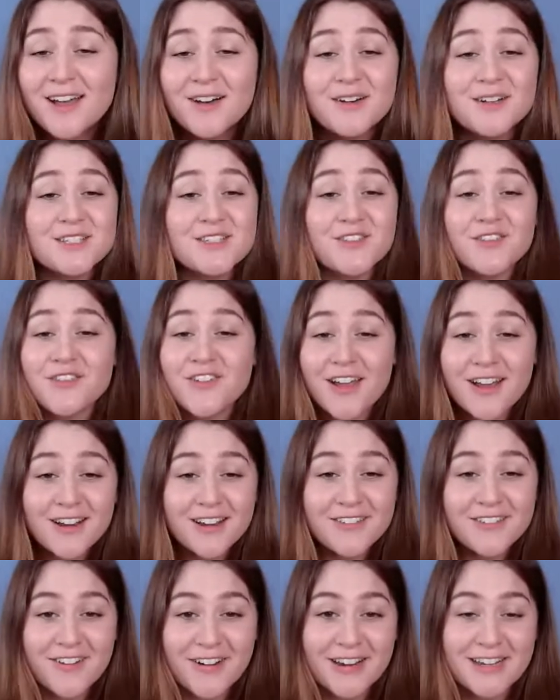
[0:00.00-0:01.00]
It was
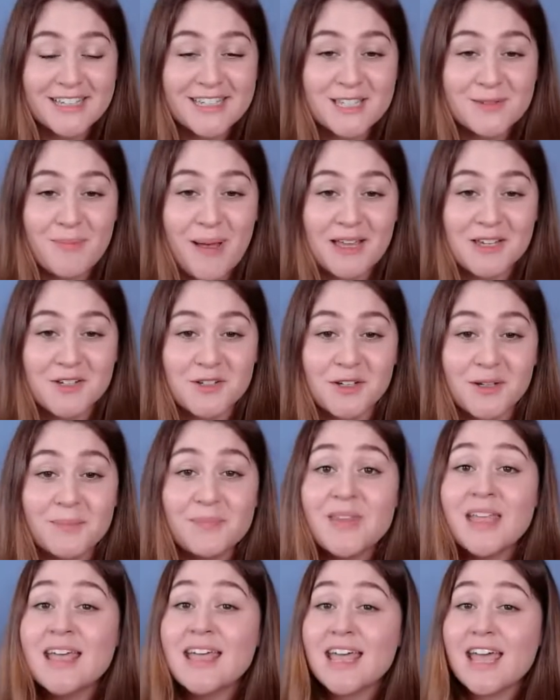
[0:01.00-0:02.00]
very, very
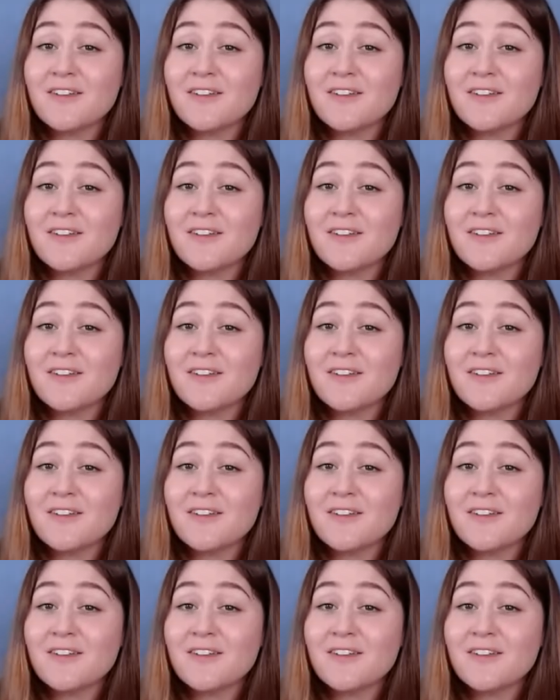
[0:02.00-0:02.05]
special.